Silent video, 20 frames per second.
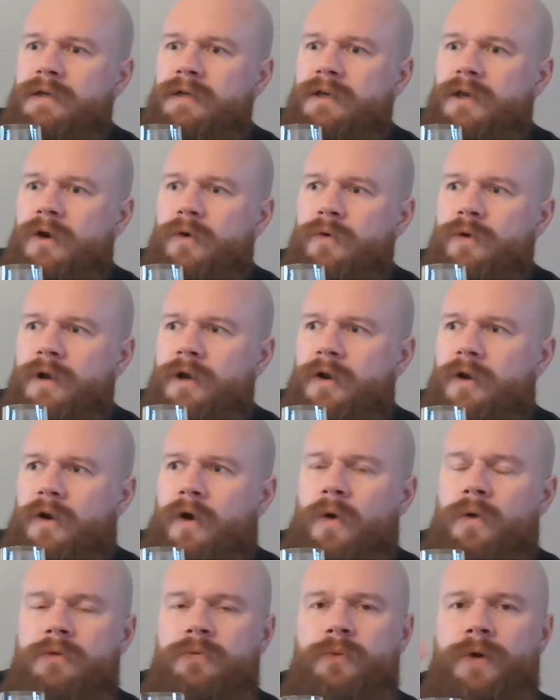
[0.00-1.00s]
coconut,
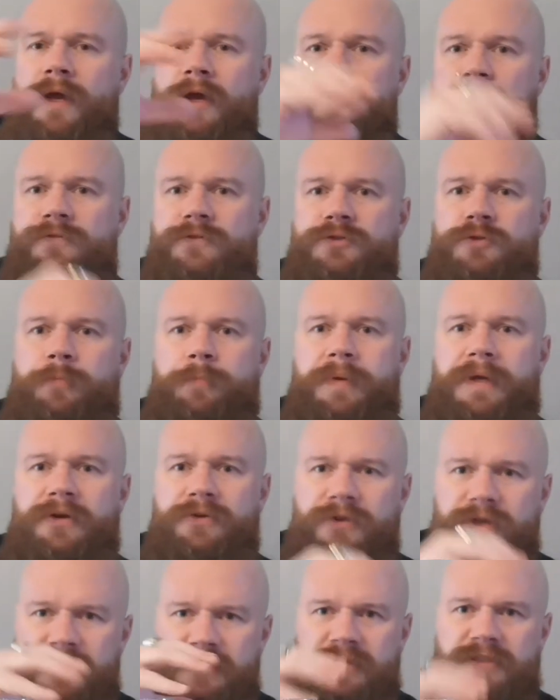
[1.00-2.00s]
all the way over to
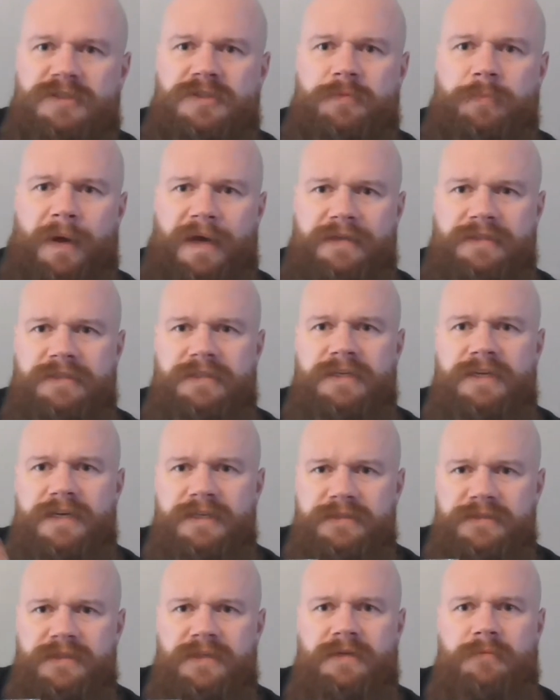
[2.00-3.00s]
bitterness and
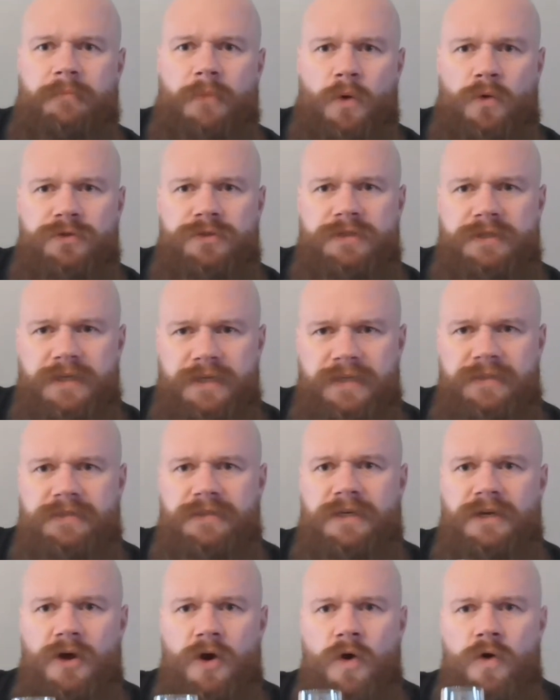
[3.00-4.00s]
spiciness and maltiness
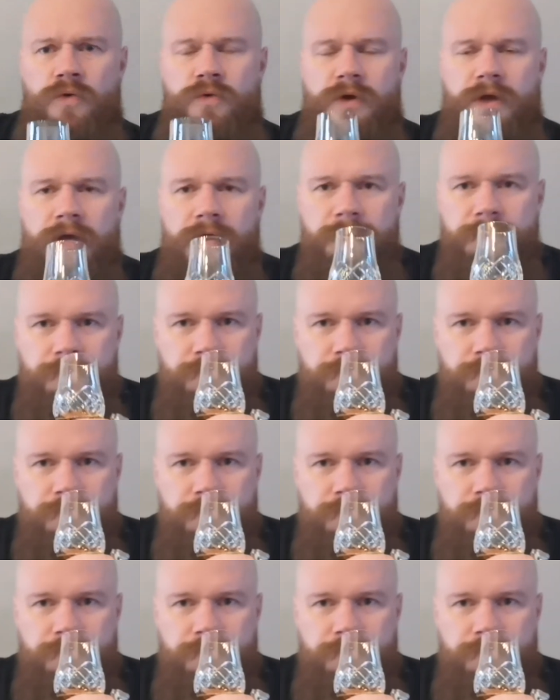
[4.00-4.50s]
and oak.